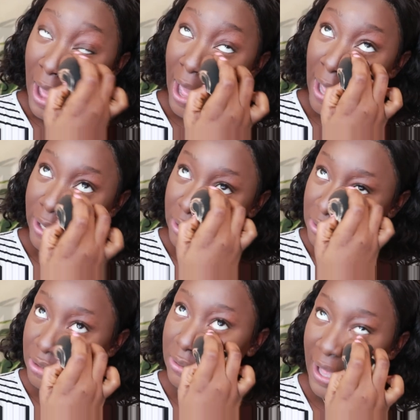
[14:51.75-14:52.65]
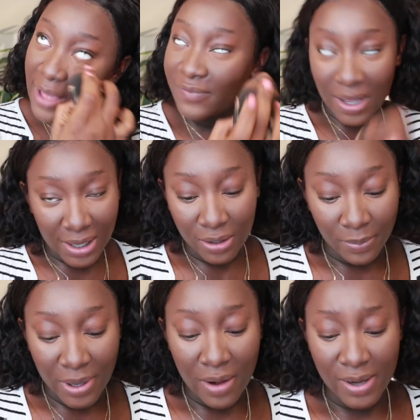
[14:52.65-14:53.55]
I didn't have that kind
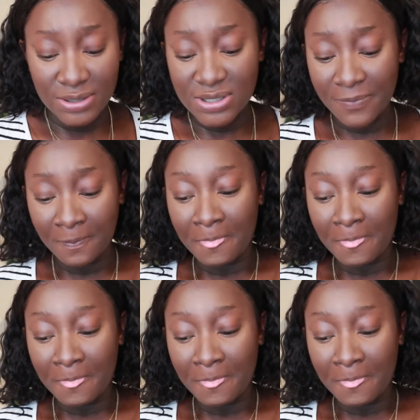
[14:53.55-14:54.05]
of parent.